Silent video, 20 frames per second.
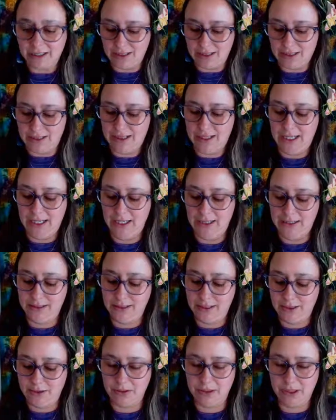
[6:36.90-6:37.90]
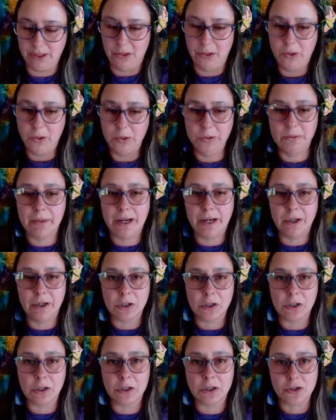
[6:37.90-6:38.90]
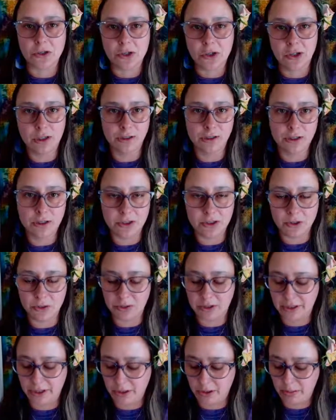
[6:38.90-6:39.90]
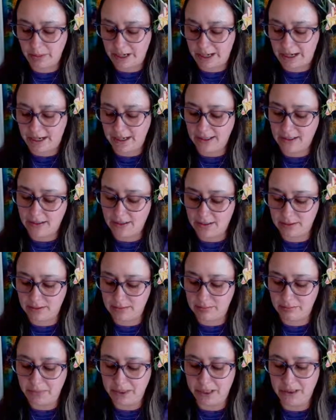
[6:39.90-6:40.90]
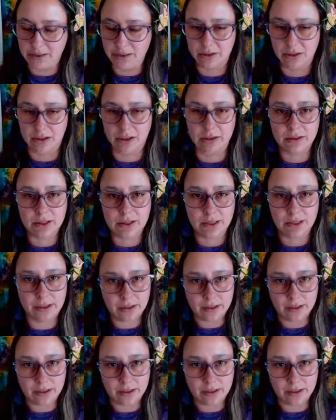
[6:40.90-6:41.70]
I'd really hold my urge to do so back and be an adult,